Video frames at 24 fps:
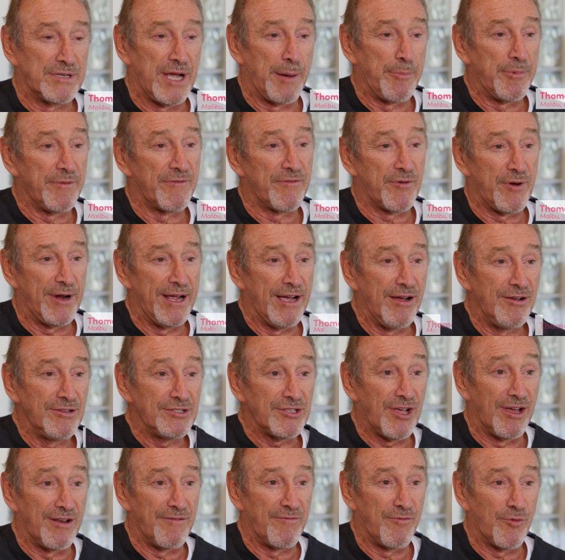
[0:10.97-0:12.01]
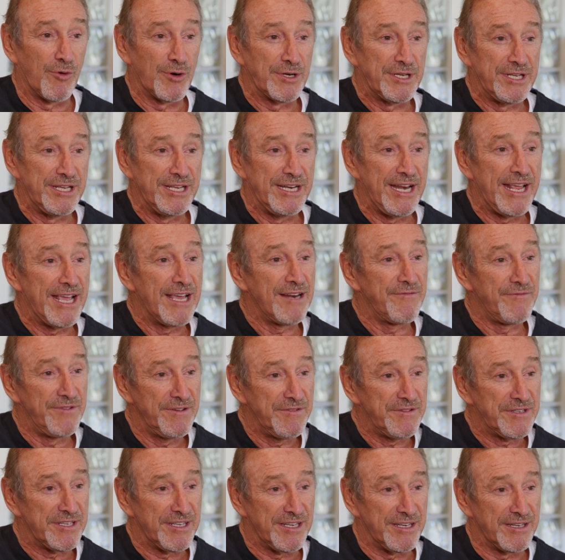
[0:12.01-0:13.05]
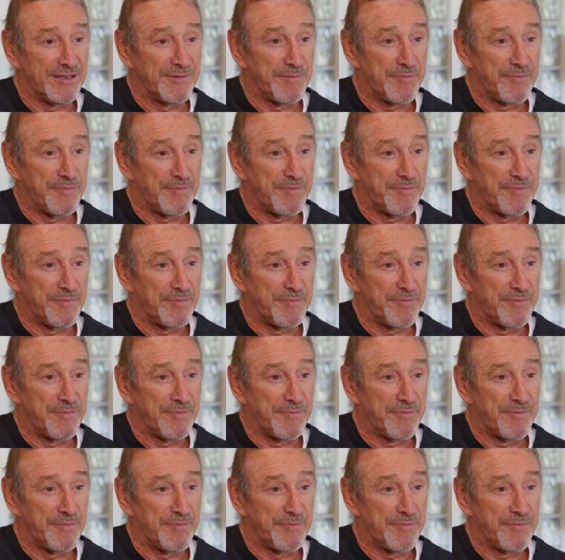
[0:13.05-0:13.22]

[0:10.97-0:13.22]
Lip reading: couple of crowns on 14 and 15.